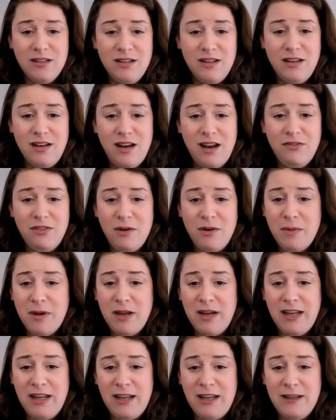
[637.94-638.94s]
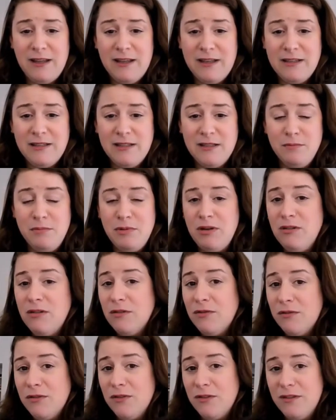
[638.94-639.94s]
and everybody is
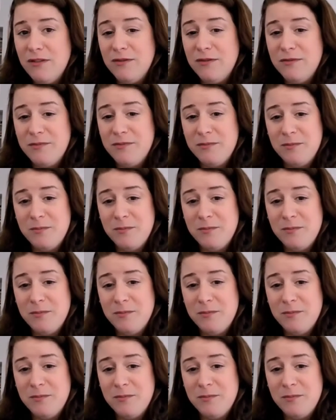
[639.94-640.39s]
beautiful